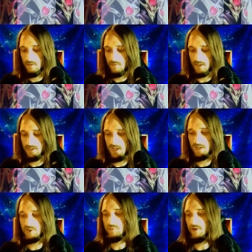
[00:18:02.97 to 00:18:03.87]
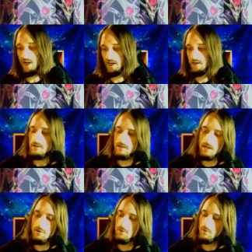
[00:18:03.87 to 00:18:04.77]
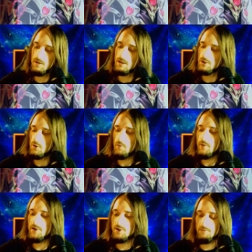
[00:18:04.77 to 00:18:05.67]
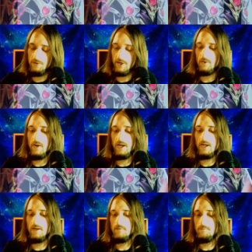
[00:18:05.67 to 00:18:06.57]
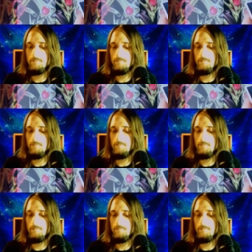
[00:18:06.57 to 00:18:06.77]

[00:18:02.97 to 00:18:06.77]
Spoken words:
That's not too bad. So we control Buster Blader right now,